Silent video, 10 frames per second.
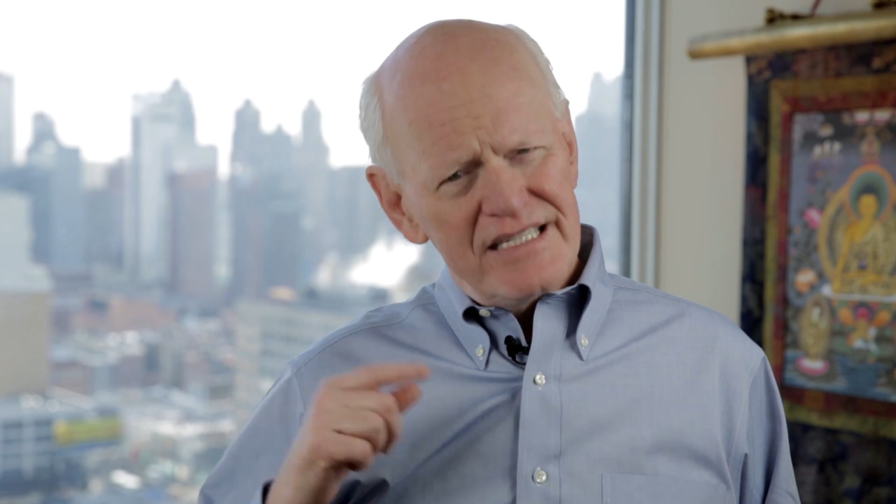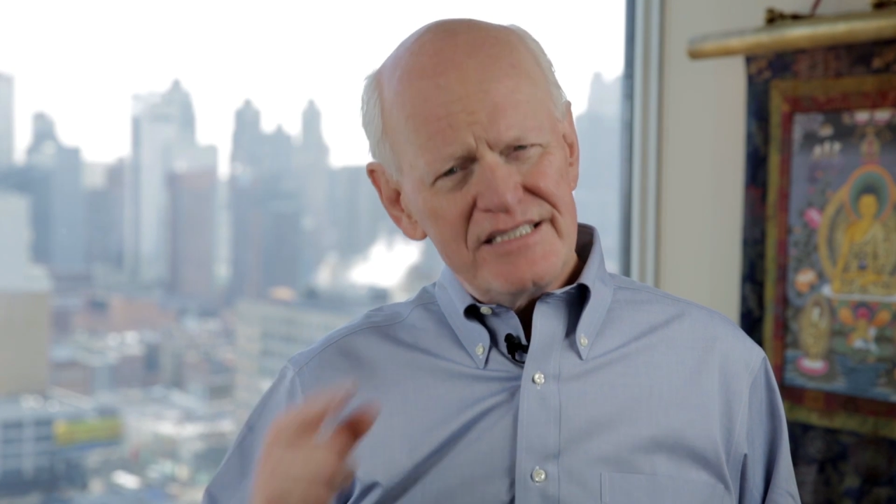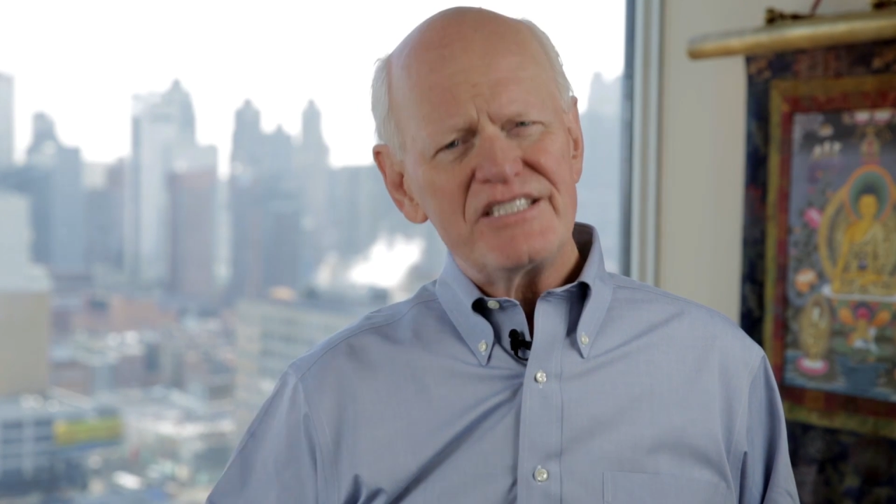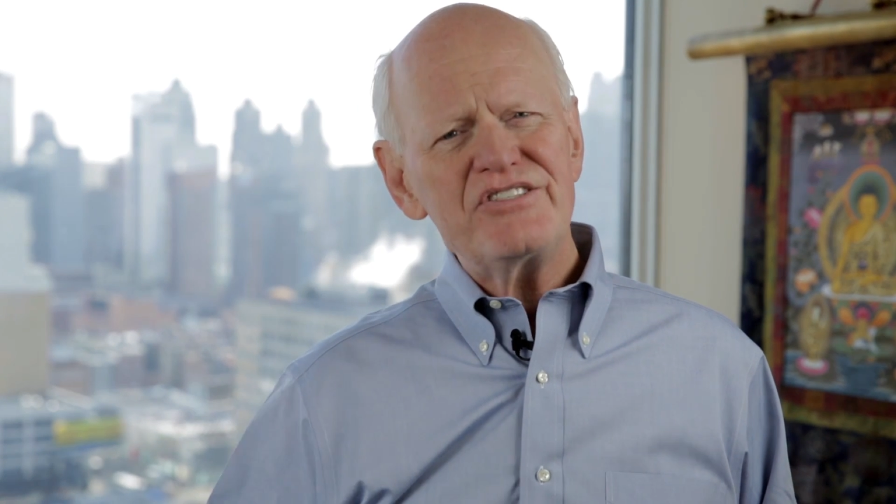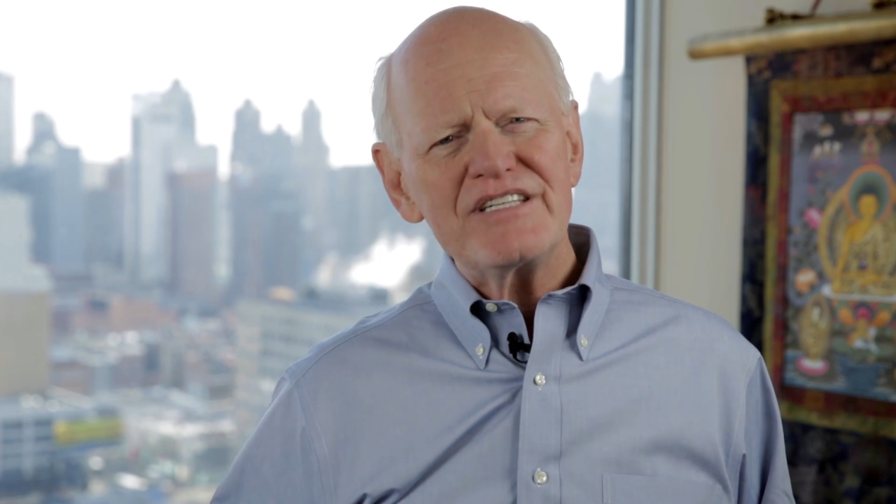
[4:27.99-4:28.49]

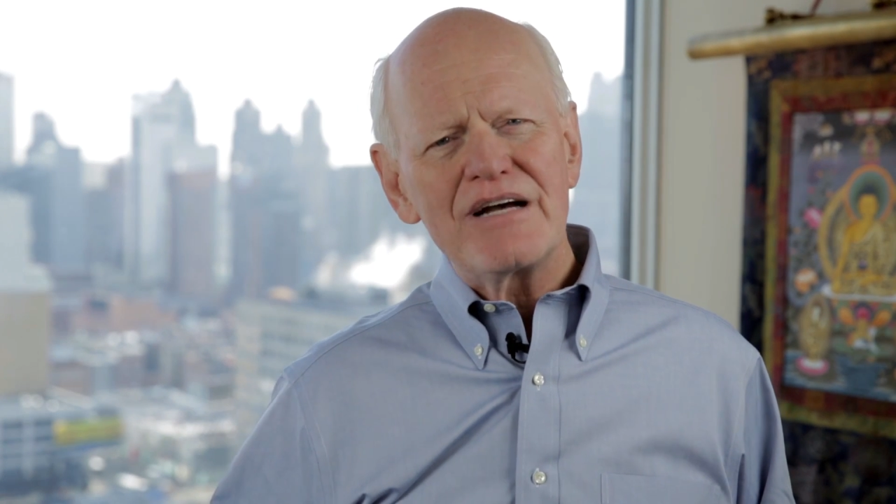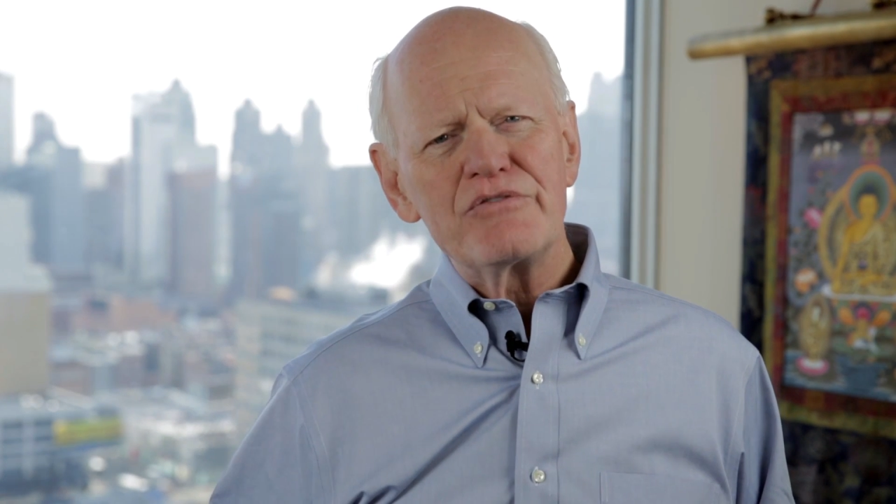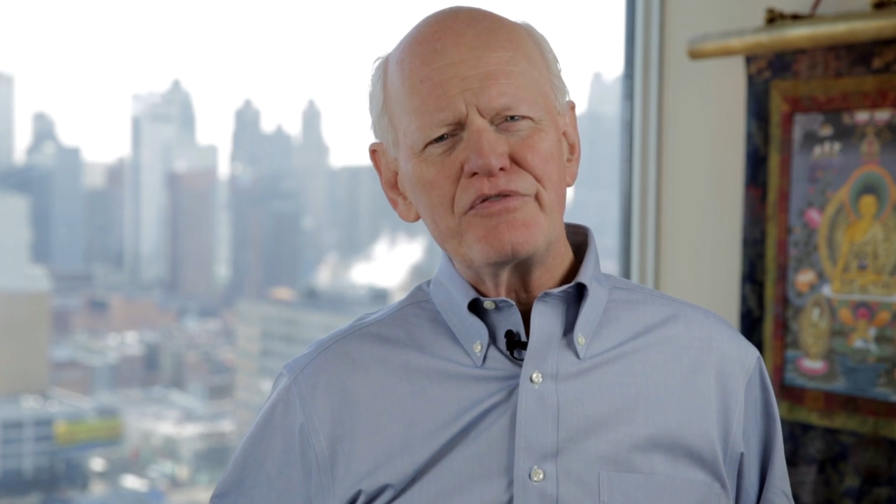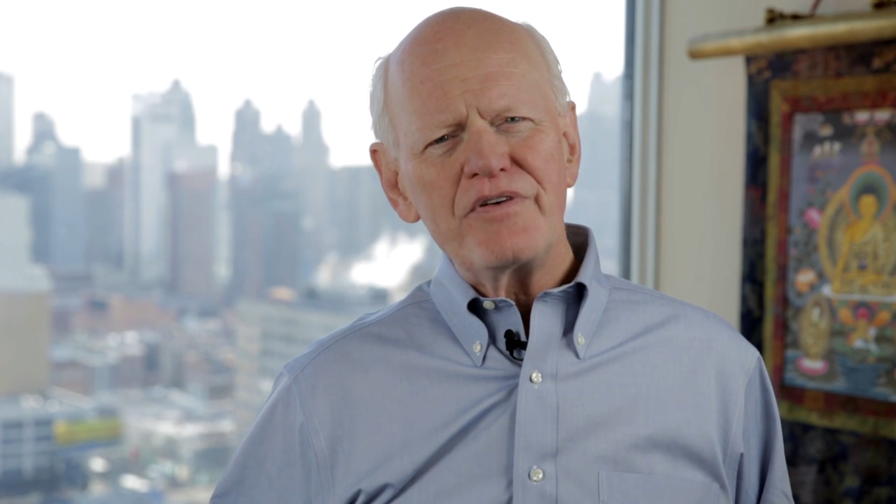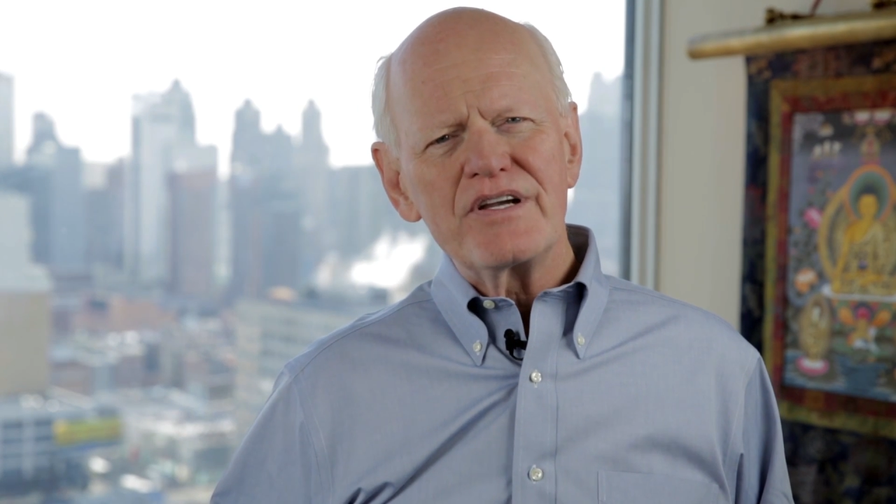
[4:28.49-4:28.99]
She said, "I
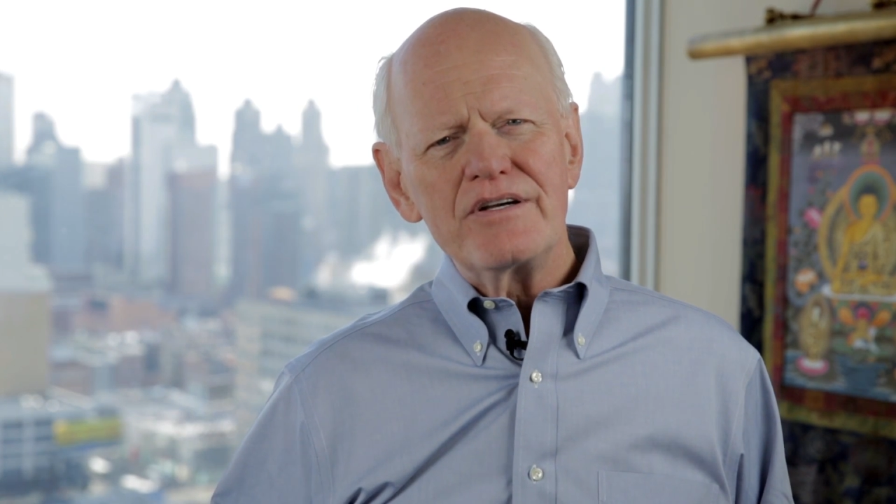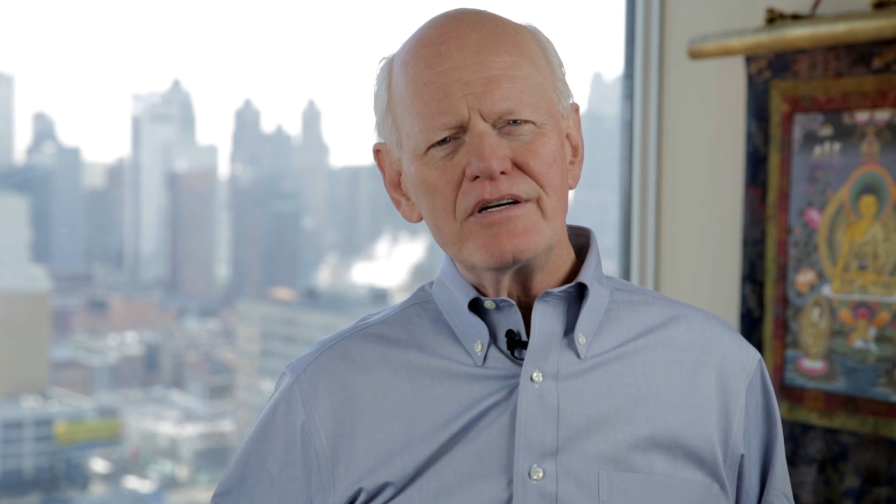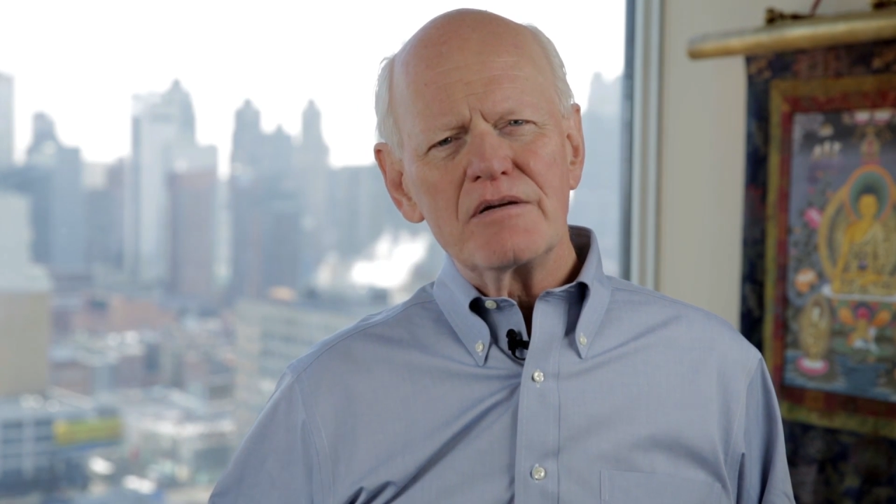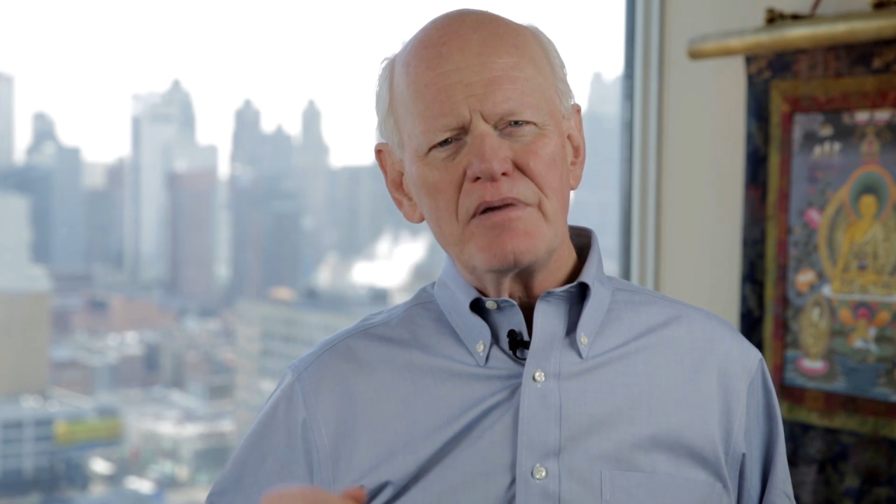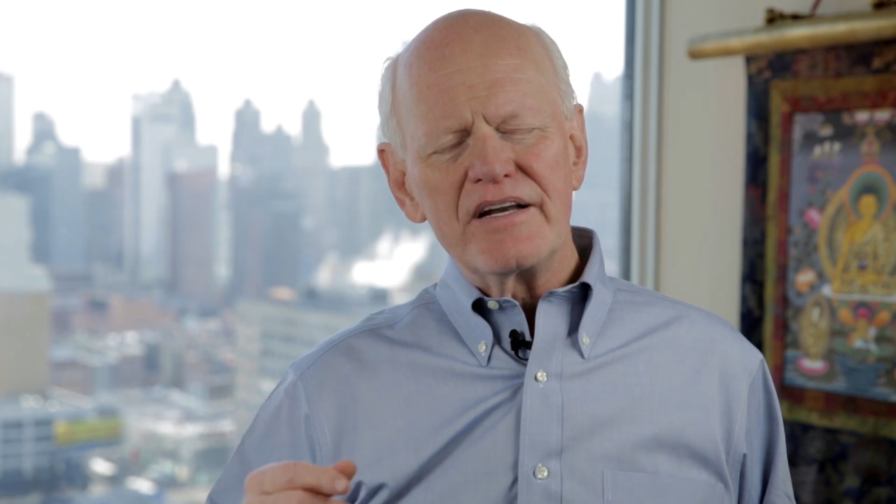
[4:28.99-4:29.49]
was very
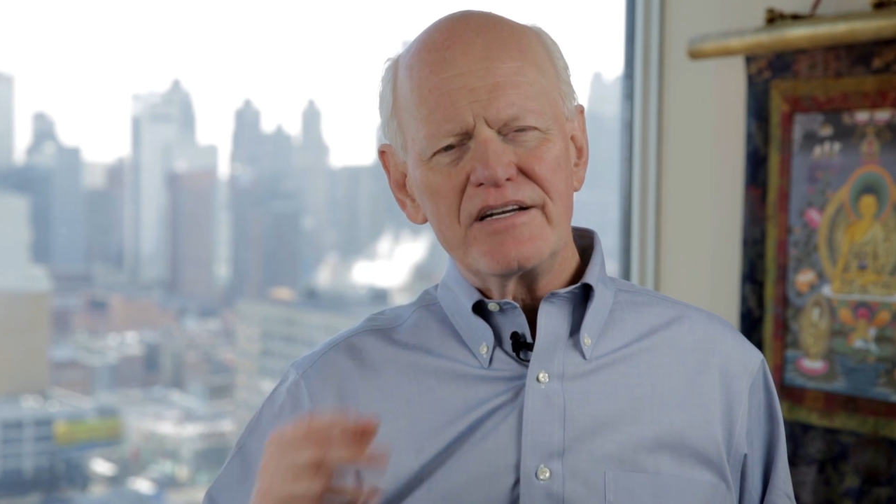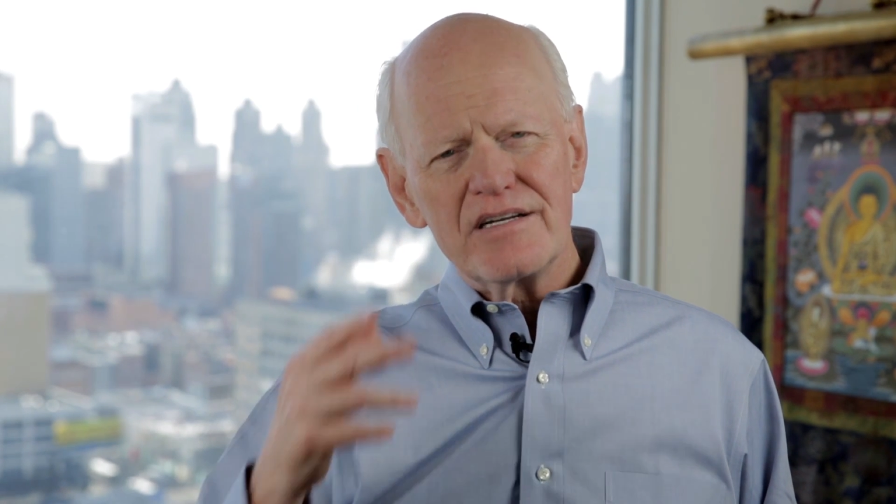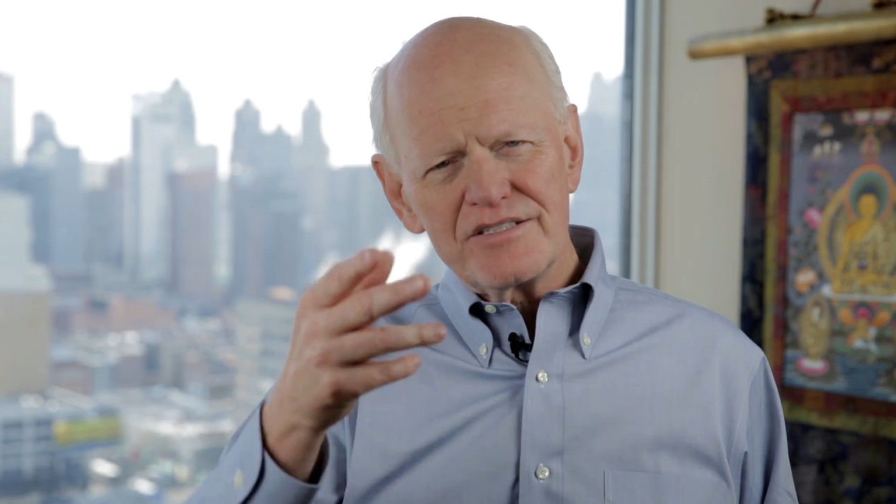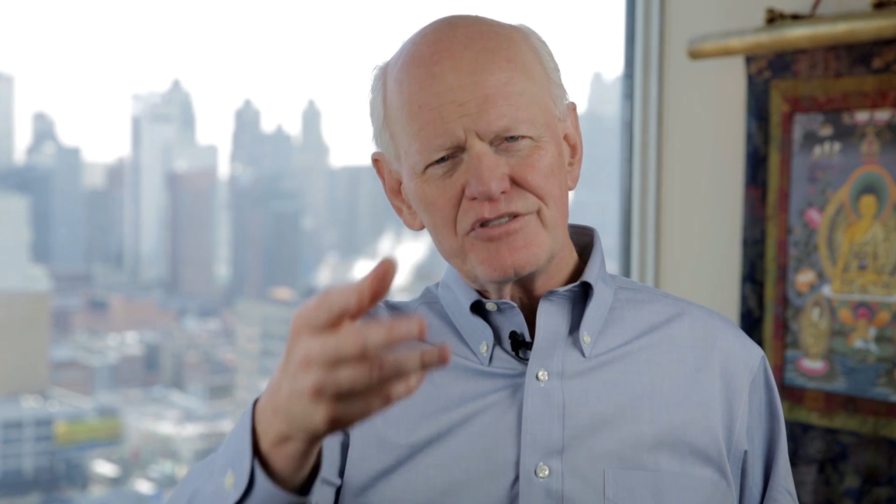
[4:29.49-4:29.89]
good about hearing